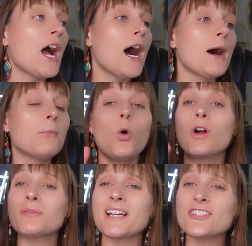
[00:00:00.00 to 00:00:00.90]

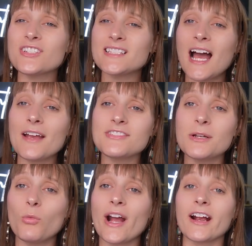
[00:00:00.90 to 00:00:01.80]
or catch us live
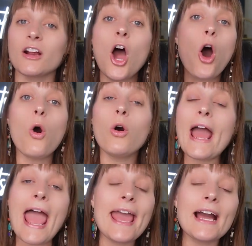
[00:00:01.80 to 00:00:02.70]
somewhere. Oh,
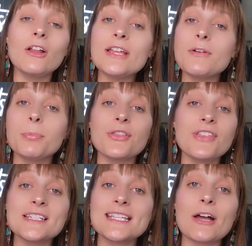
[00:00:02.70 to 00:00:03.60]
hey, I'll even put this